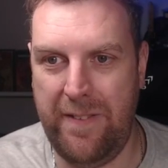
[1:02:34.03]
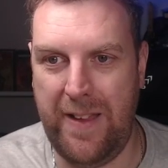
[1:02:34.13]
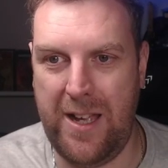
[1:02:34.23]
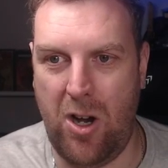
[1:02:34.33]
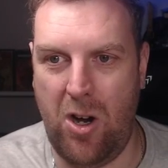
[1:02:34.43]

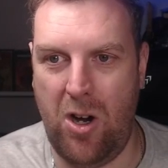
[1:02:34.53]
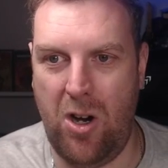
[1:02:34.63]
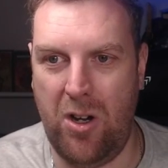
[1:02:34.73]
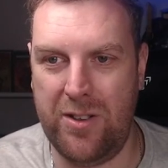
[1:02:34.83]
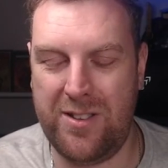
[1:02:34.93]
They
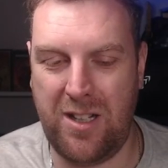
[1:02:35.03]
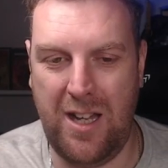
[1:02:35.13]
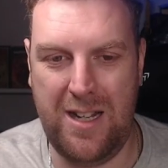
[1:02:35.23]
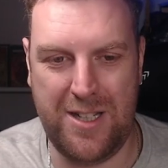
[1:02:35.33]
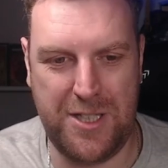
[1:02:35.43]
are
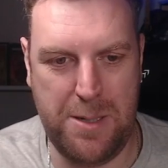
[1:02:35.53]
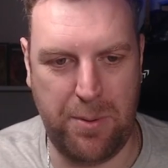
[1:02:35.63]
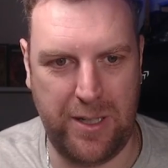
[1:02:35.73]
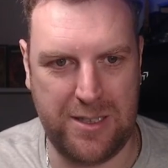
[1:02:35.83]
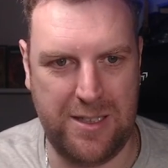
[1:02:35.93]
slightly
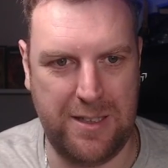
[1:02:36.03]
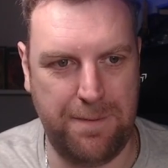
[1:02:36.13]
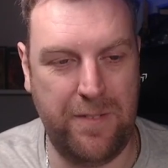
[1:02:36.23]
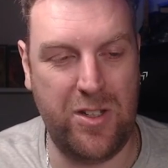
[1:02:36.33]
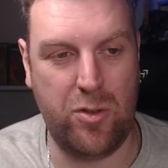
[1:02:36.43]
cheaper actually. They're
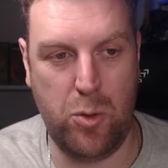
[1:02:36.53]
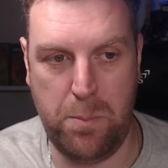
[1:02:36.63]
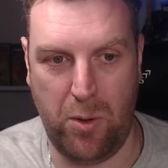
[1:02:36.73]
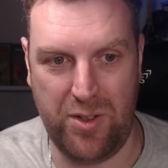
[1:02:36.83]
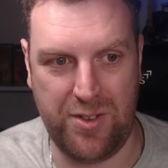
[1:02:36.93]
52
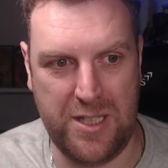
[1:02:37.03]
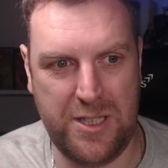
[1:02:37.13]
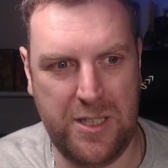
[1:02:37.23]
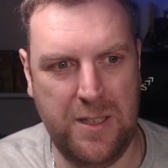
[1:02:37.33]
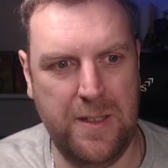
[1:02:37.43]
points
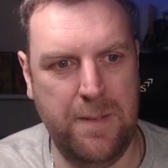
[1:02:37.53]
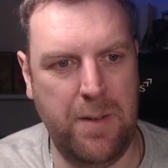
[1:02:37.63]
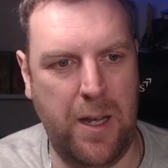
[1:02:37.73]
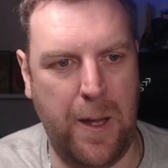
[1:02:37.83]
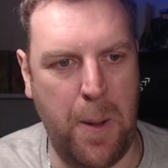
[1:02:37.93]
each.
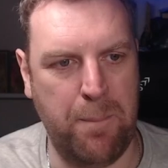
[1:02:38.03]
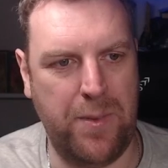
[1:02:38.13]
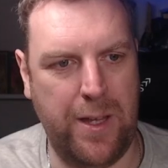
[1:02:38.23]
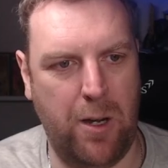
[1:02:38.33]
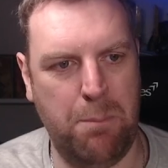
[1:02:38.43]

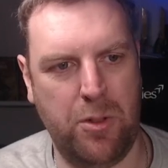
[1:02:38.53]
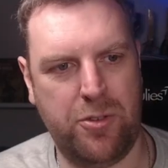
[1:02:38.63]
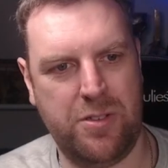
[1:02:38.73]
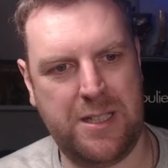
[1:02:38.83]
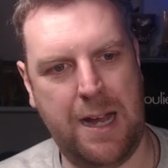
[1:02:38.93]
They are
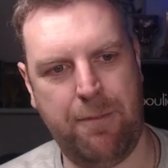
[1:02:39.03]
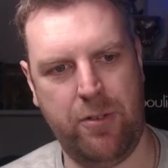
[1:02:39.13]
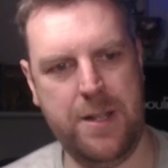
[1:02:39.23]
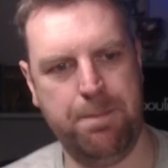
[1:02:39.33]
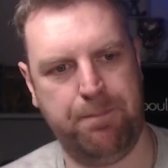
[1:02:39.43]
monstrous
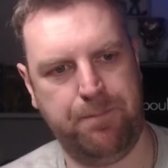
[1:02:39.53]
cavalry.